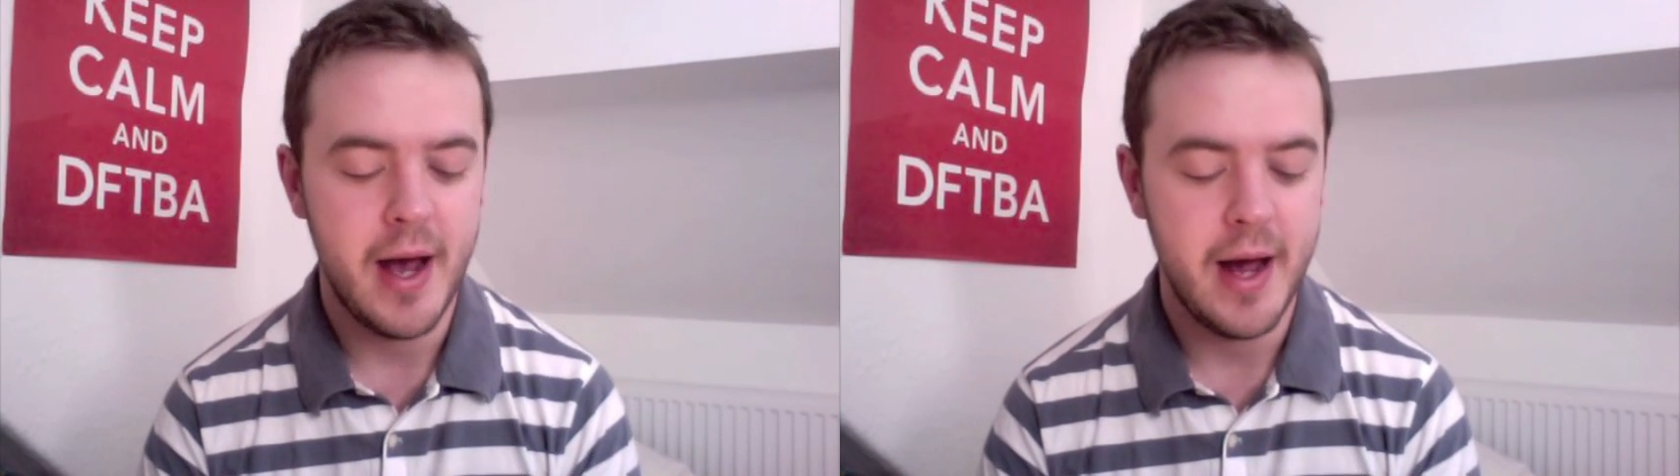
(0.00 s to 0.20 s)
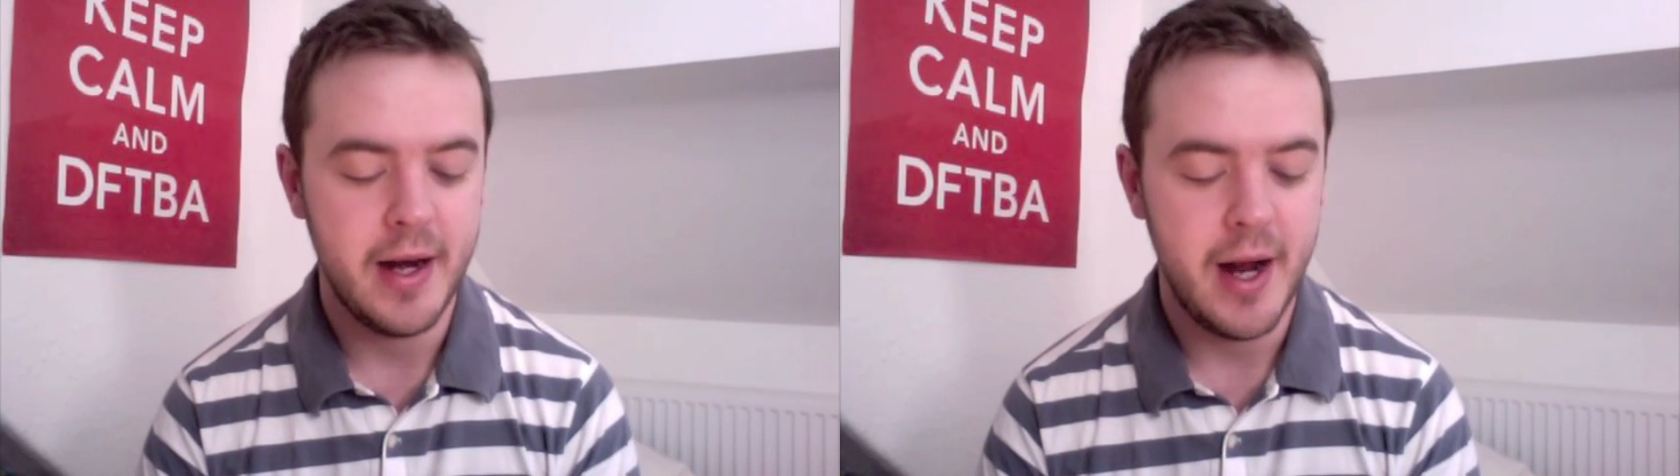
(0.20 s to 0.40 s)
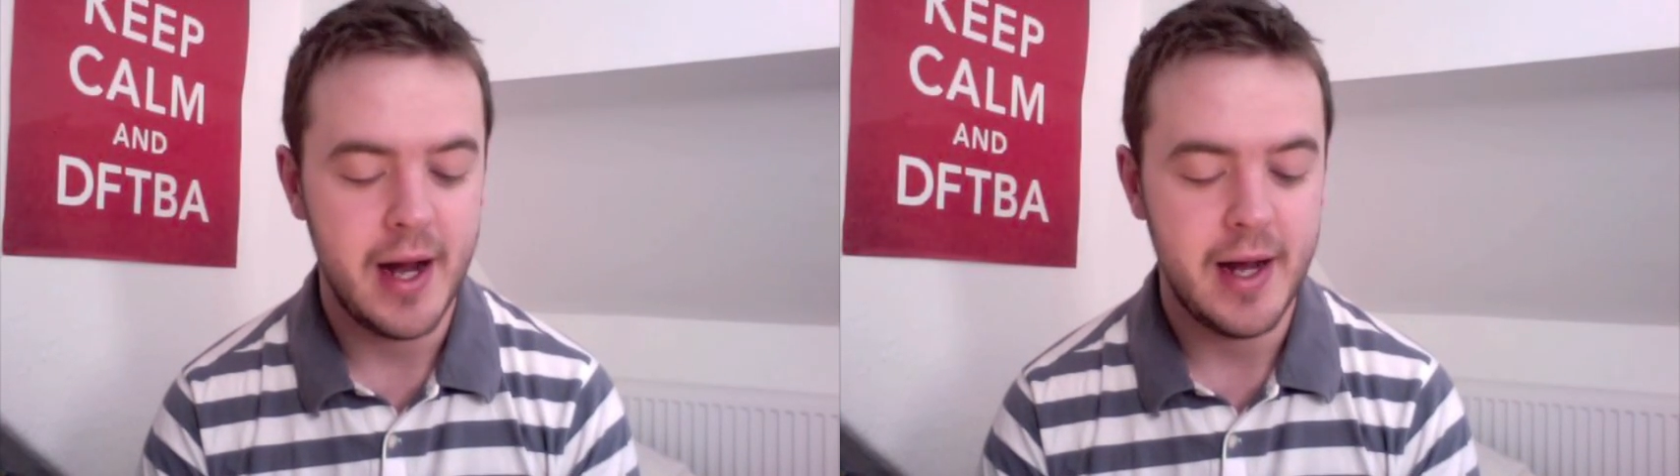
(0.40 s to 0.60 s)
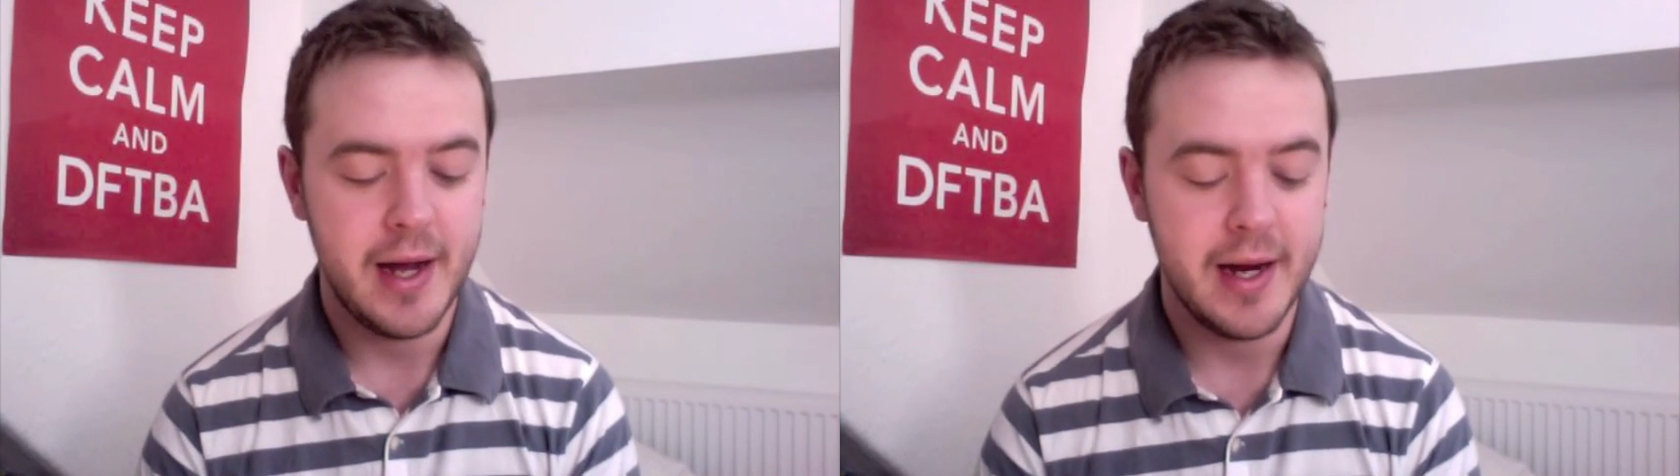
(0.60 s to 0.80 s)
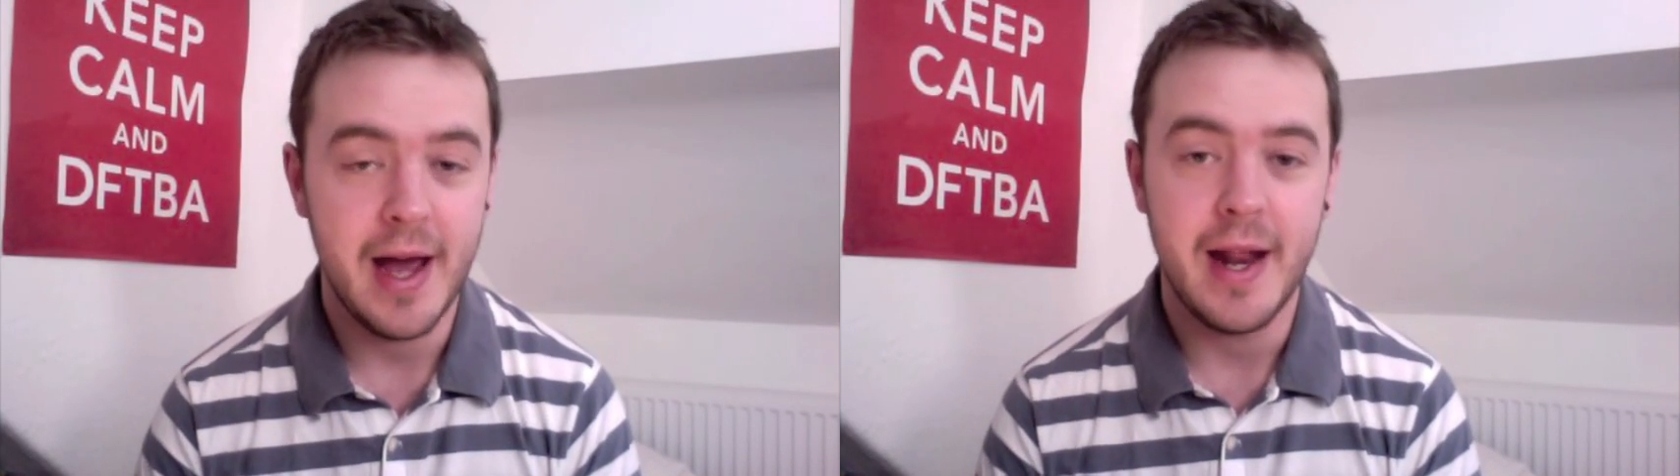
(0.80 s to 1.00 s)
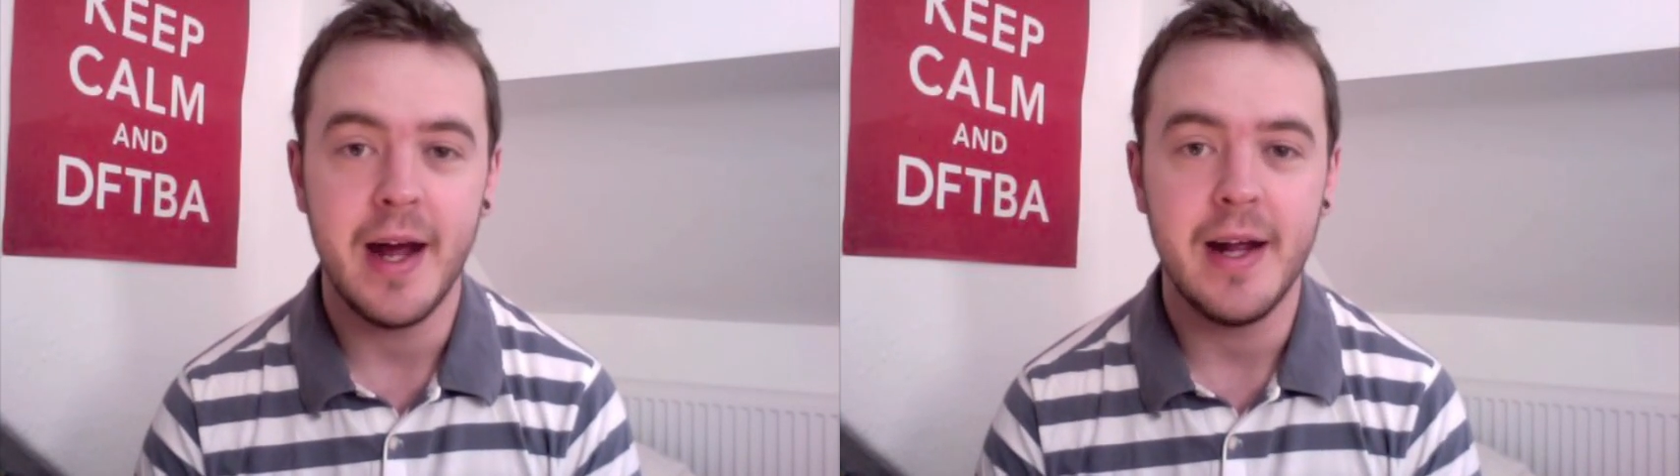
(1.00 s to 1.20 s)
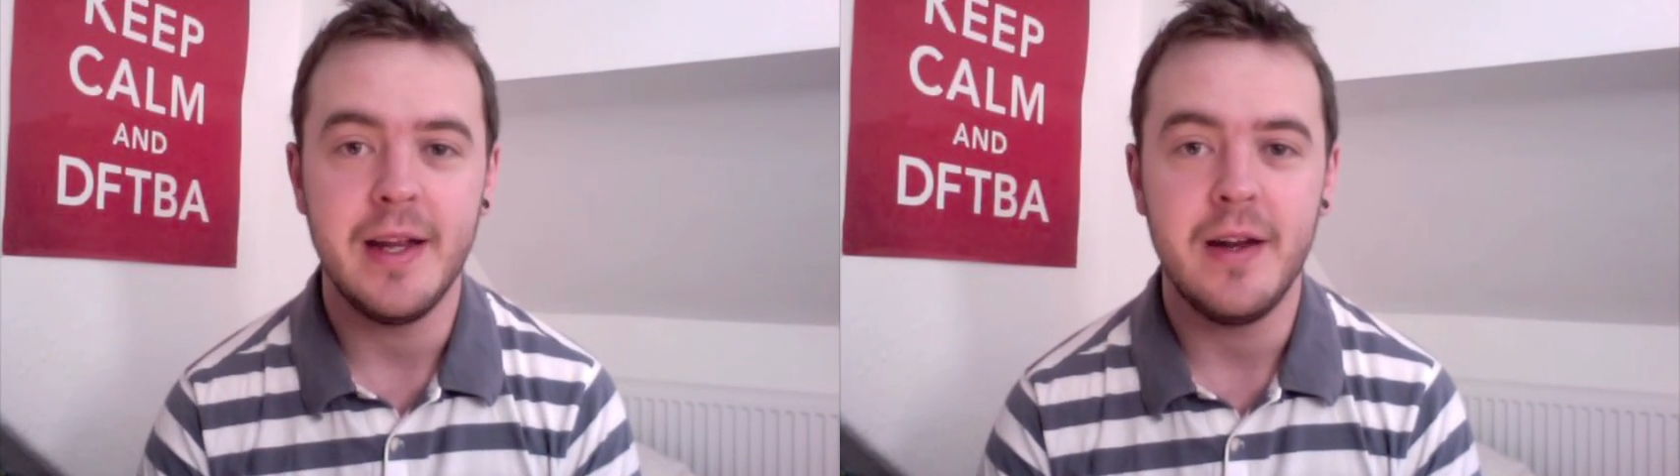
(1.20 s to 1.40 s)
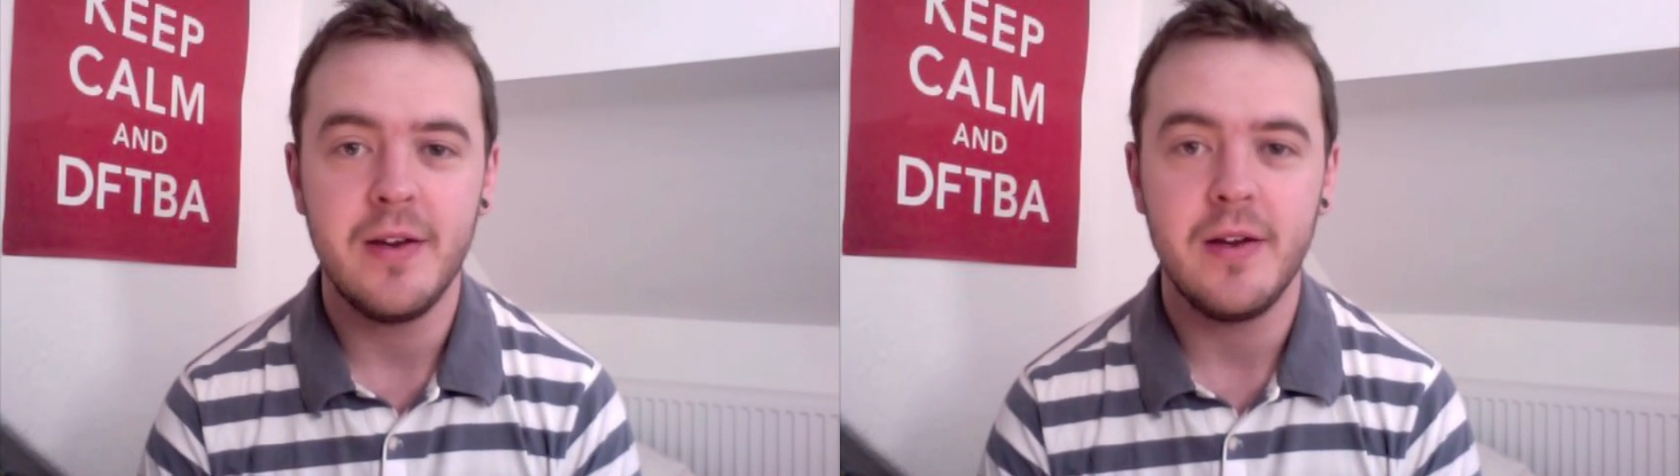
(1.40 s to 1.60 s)
And again, I
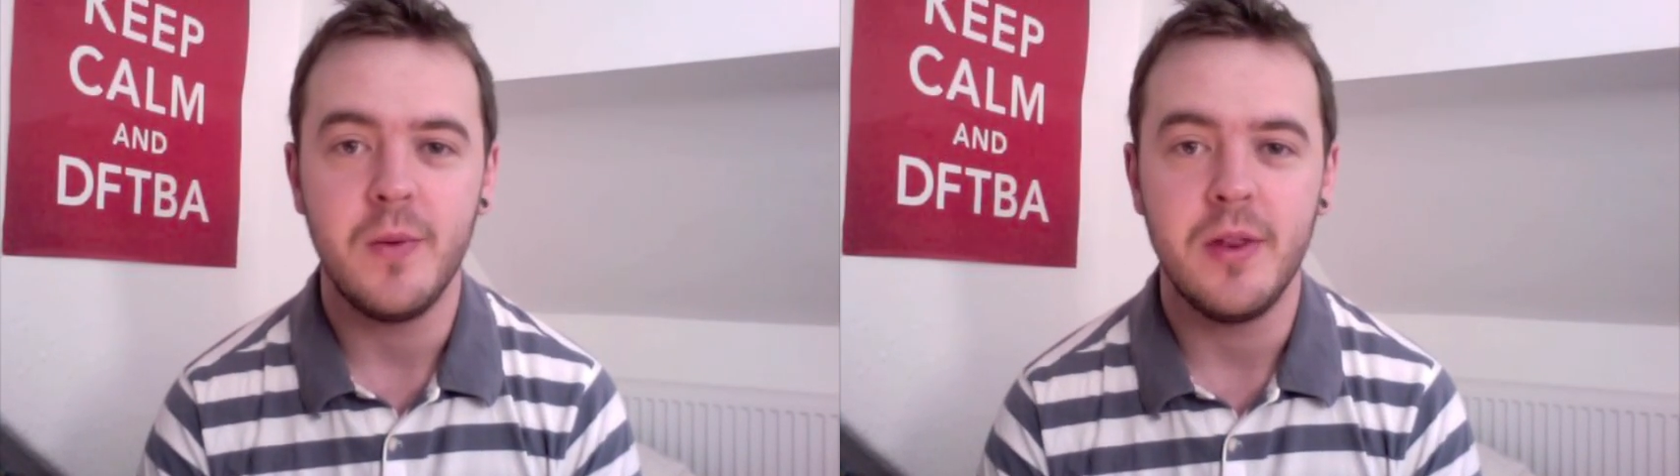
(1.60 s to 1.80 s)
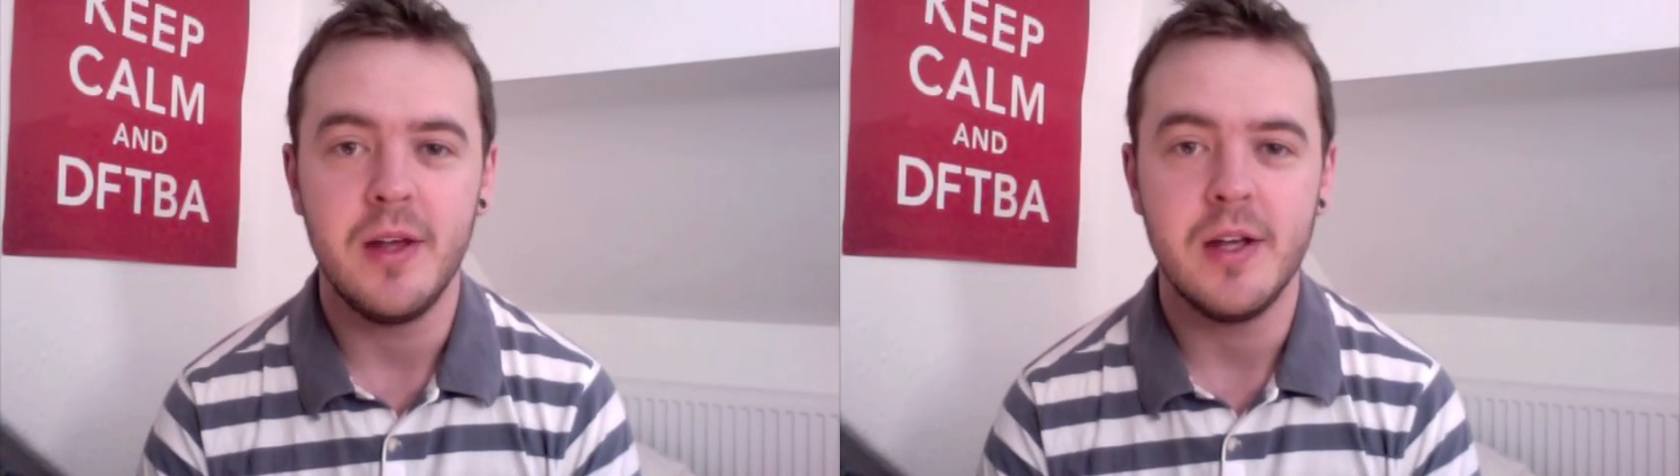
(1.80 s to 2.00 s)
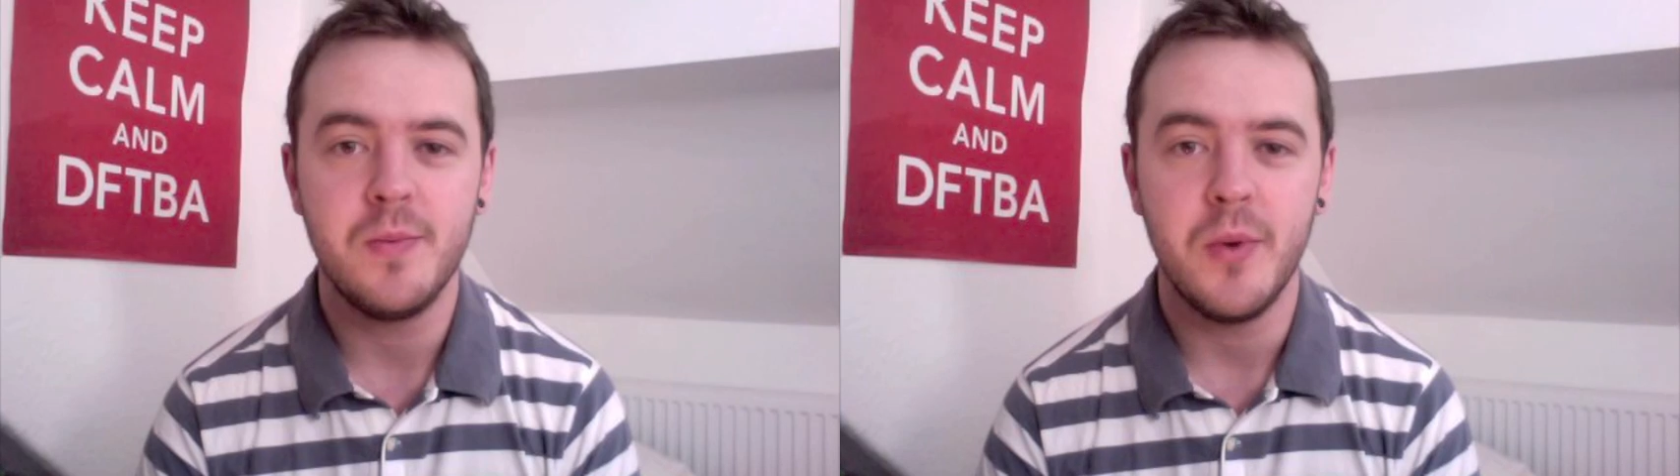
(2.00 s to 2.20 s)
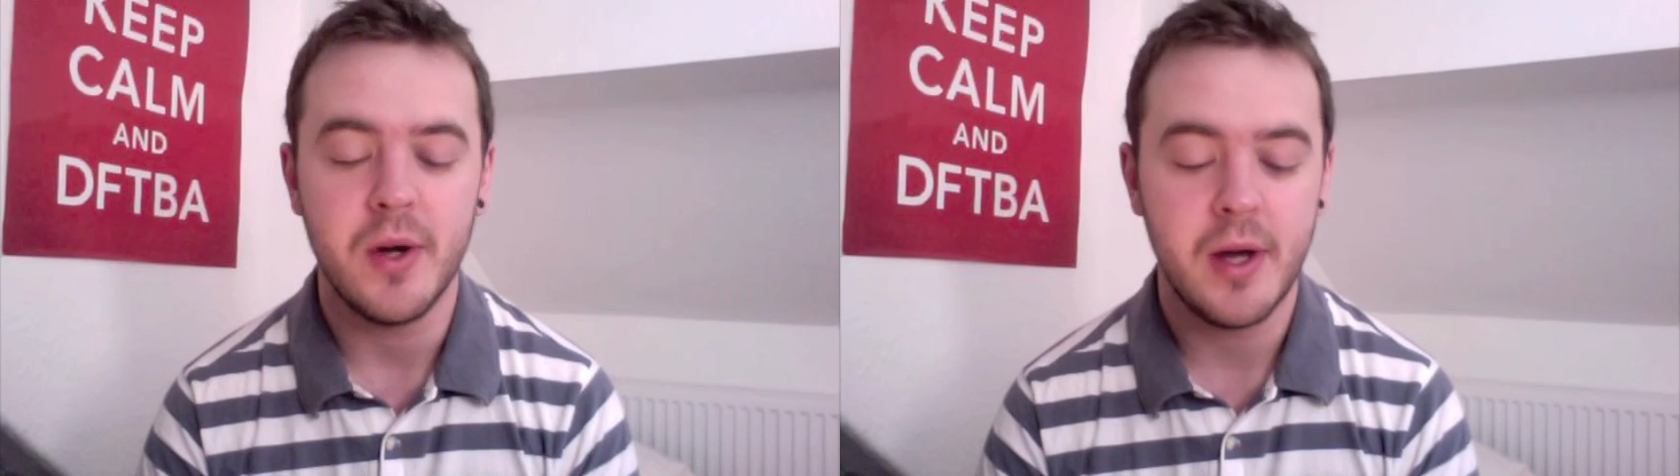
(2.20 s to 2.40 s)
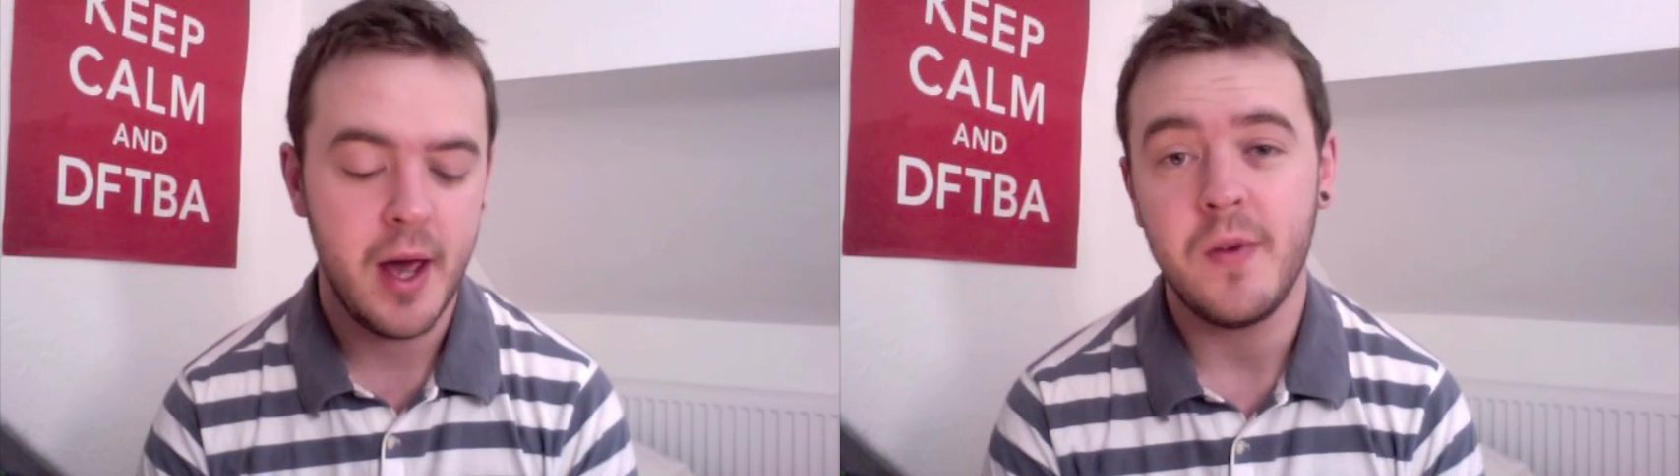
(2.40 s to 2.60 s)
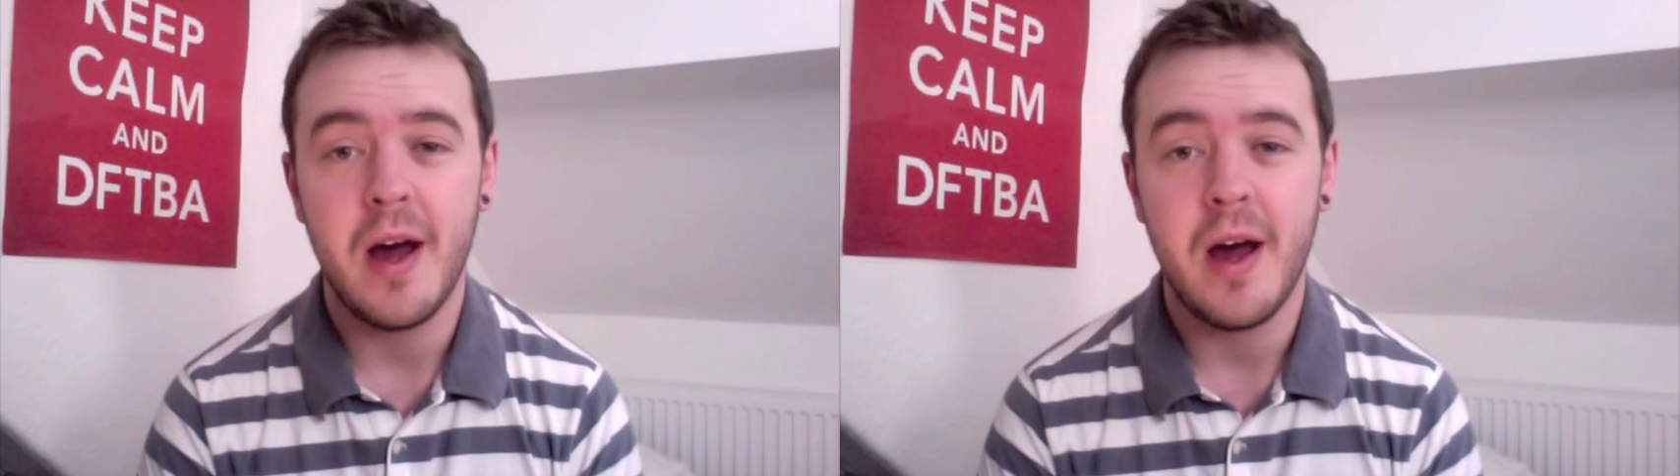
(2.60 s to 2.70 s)
did with this book.